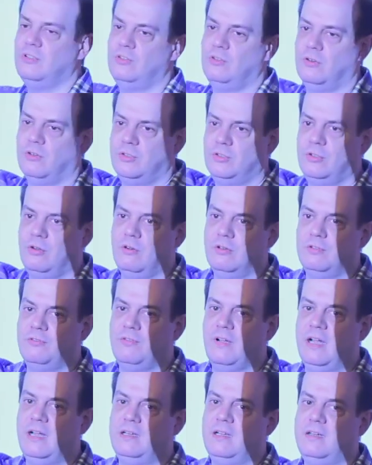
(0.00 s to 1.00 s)
source code
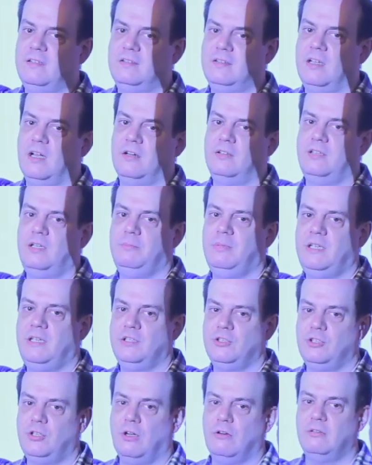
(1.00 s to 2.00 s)
file that is currently
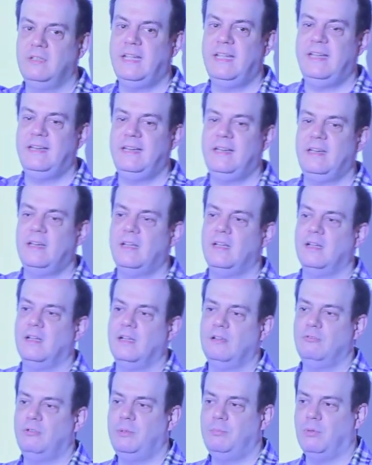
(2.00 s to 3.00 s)
being shown in
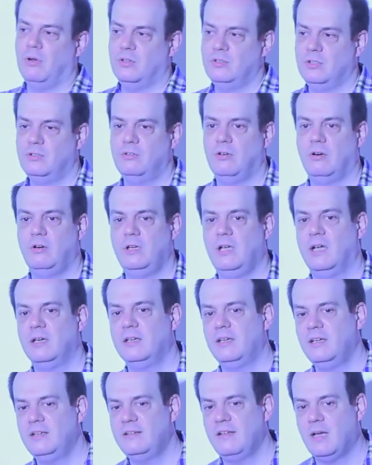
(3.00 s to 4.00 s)
a repository
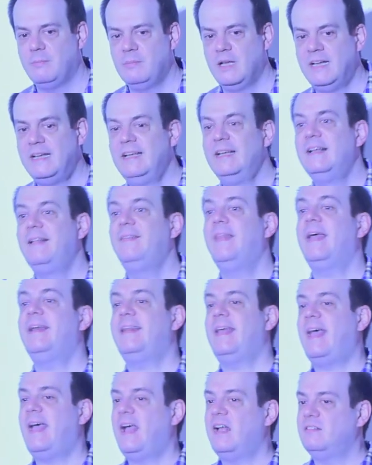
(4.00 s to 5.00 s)
on GitHub that
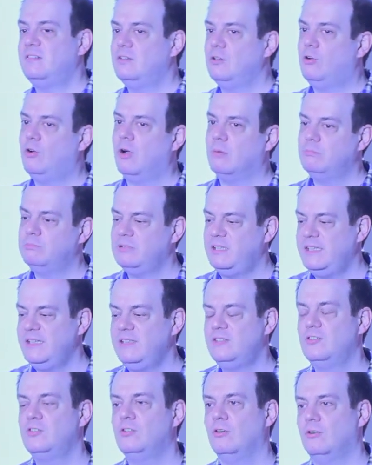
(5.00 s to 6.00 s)
has the
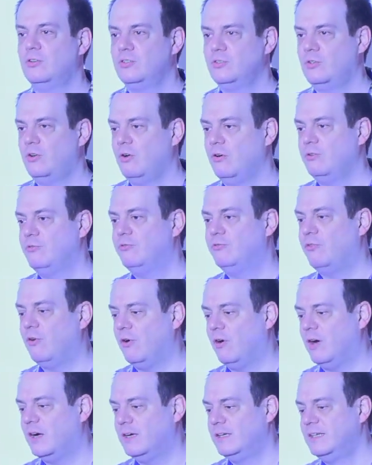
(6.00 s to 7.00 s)
complete source code
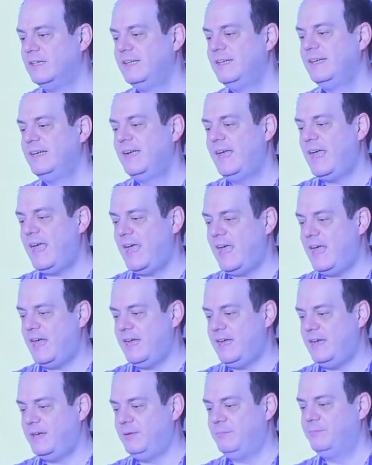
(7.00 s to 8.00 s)
for
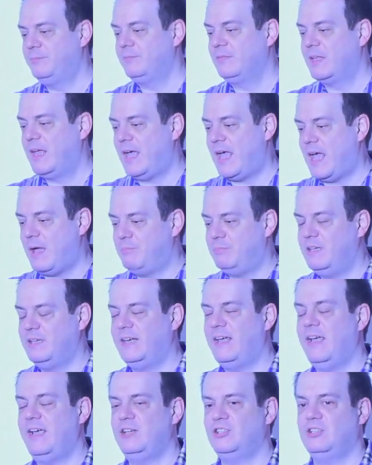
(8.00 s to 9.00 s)
a
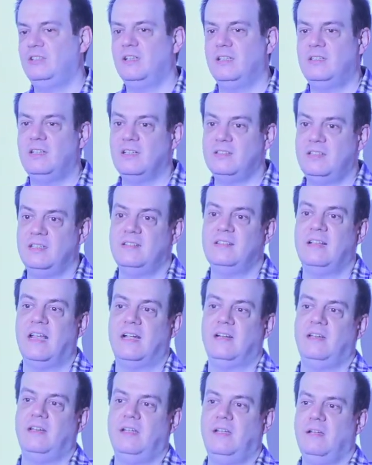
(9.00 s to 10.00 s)
application that does
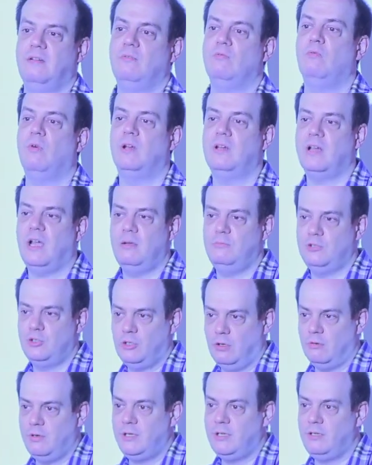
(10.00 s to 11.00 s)
exactly what I'm
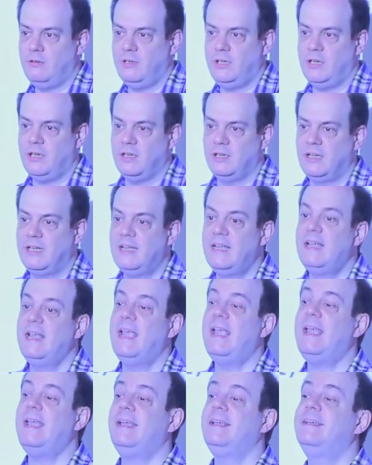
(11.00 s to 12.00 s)
showing you here,
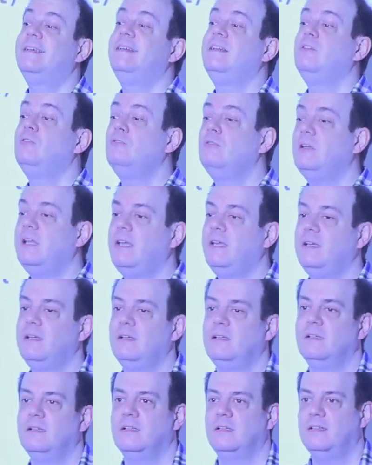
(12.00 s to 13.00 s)

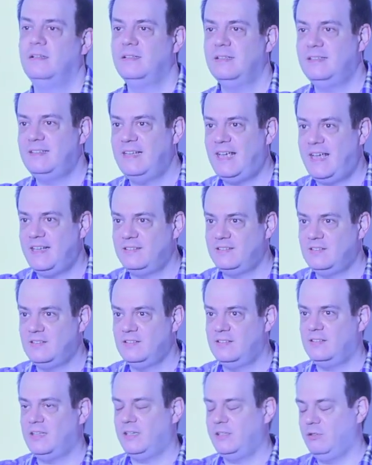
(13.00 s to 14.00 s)
including the
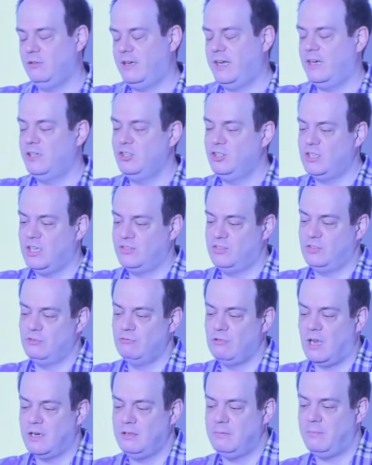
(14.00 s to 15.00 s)
tests that you can just
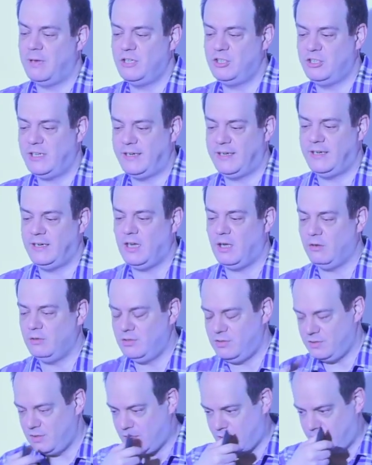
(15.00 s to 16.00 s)
run by checking
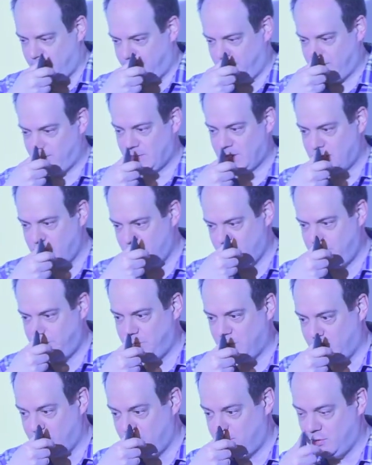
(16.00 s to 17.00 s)
out the
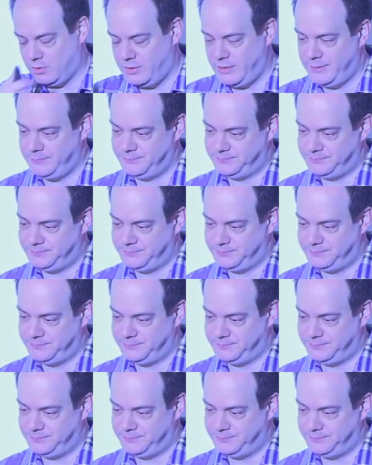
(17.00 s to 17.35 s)
repository.